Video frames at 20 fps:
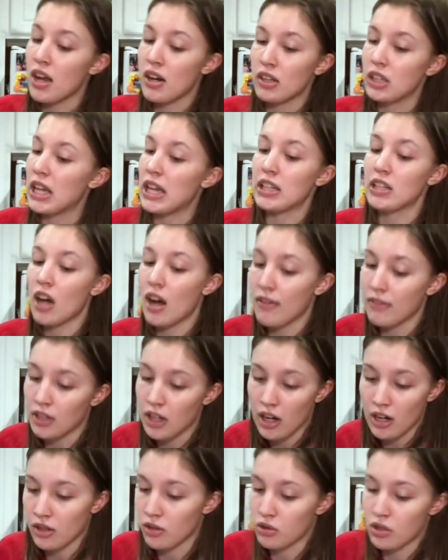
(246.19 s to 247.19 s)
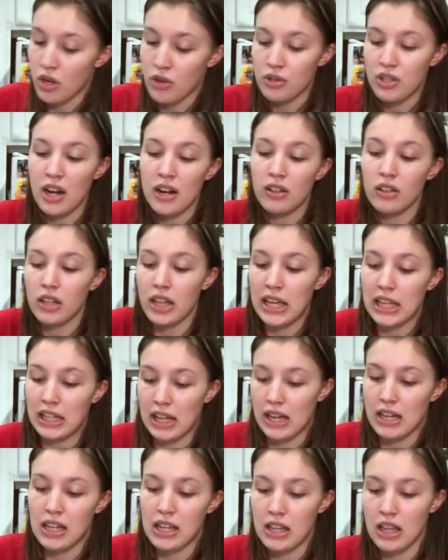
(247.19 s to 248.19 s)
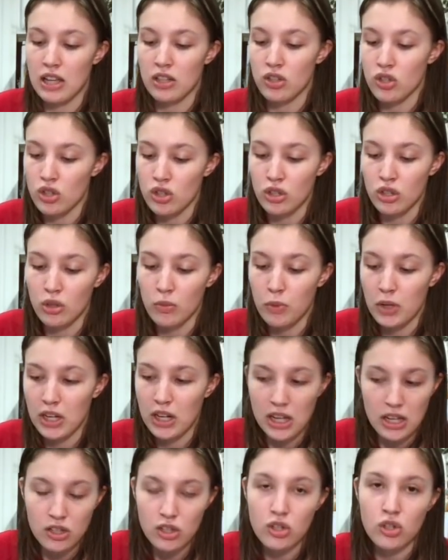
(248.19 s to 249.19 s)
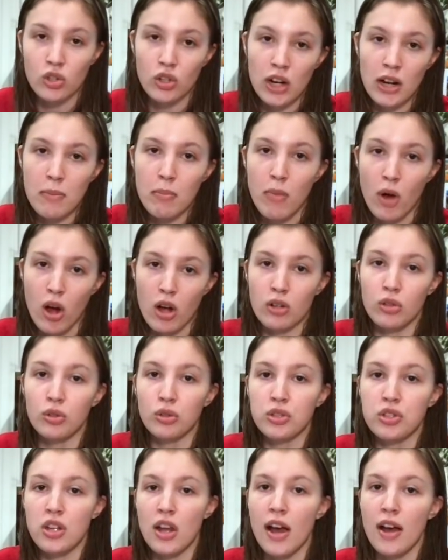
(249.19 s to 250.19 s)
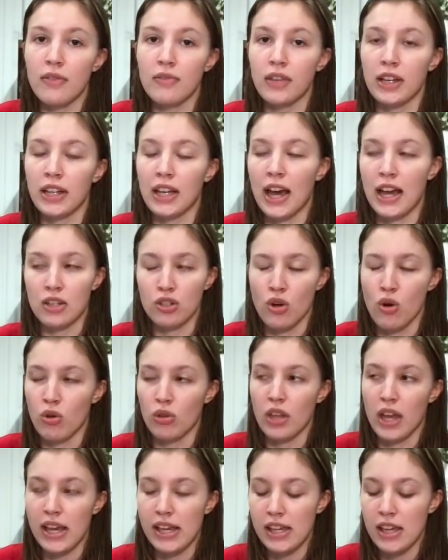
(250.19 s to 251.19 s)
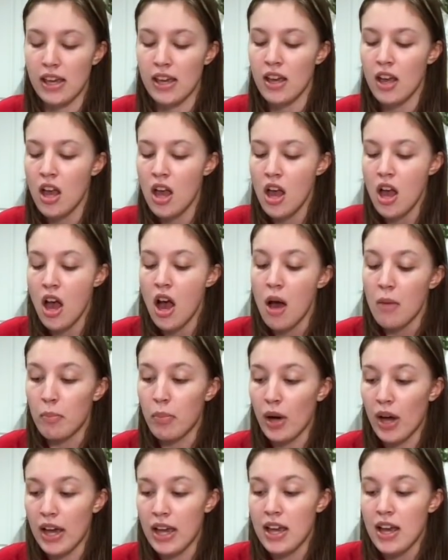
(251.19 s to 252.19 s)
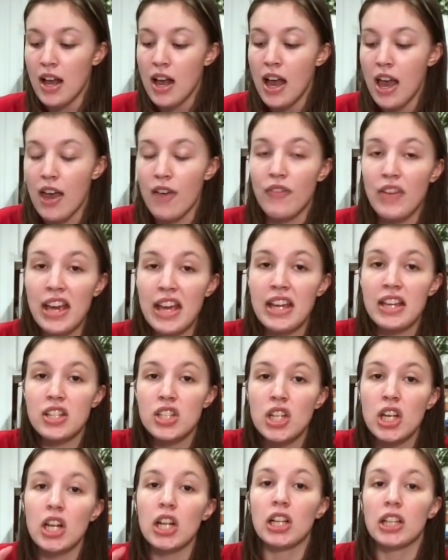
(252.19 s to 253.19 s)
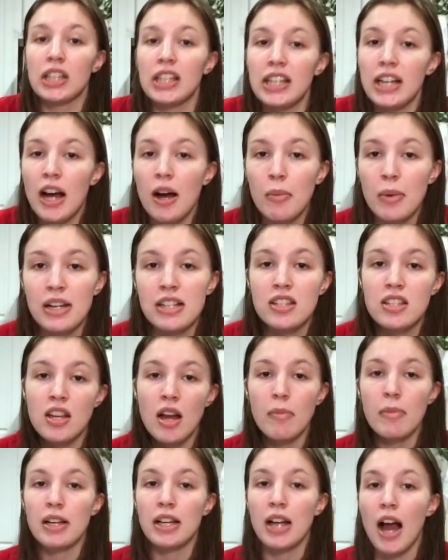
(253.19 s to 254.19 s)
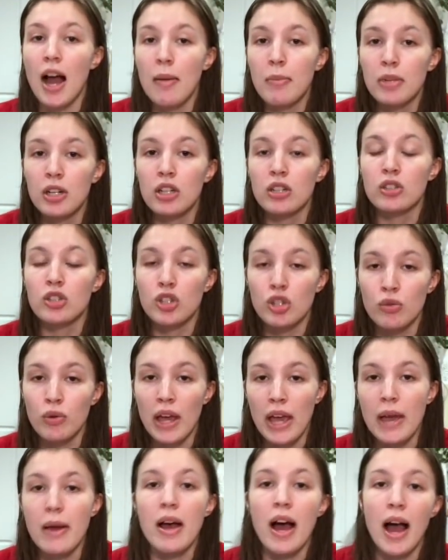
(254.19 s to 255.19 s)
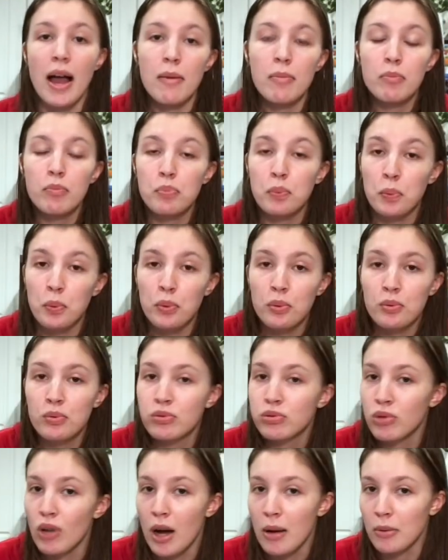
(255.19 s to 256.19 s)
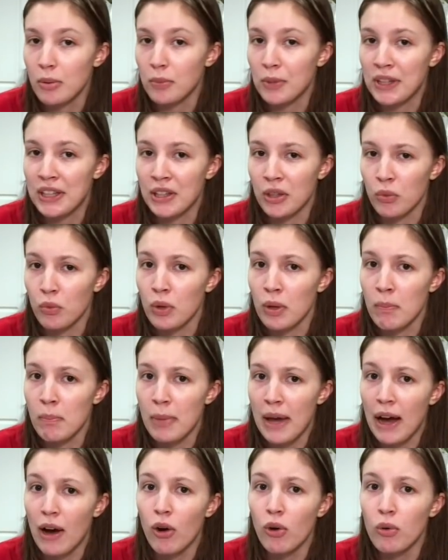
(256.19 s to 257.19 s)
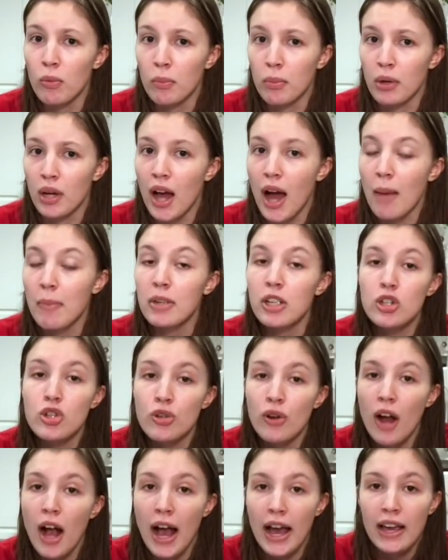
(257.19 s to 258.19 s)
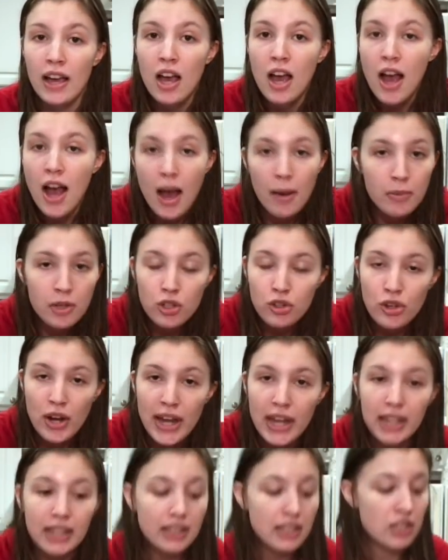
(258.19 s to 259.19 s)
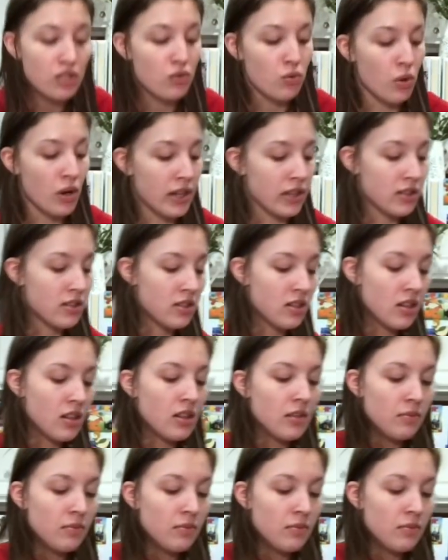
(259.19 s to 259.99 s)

I don't like avocado toast. I don't like any of that stupid Instagram model stuff. Like, I don't like it. But if it is gonna clean out my stomach, I'm gonna do it. I'm probably gonna wimp out, but I'm gonna try. I'm gonna try it at least once.